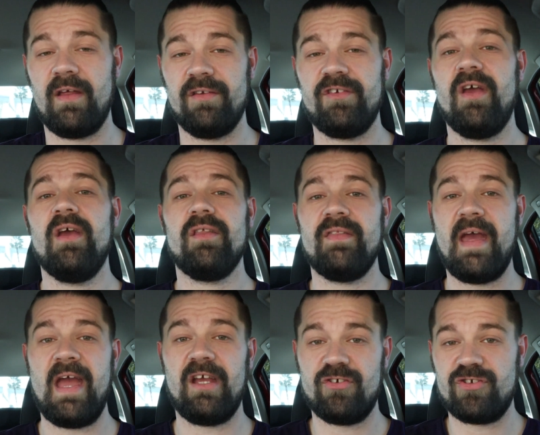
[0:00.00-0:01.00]
this,
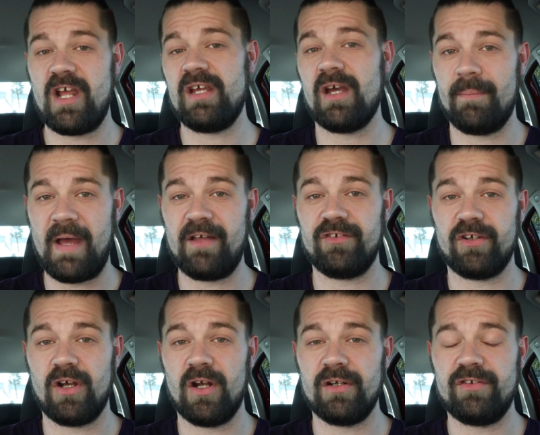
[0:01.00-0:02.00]
the egg shakeup has
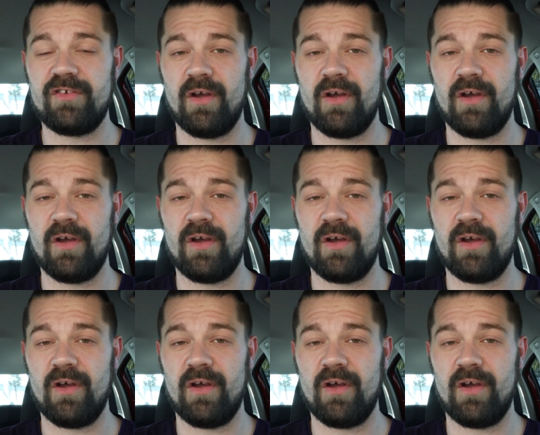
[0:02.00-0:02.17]
occurred.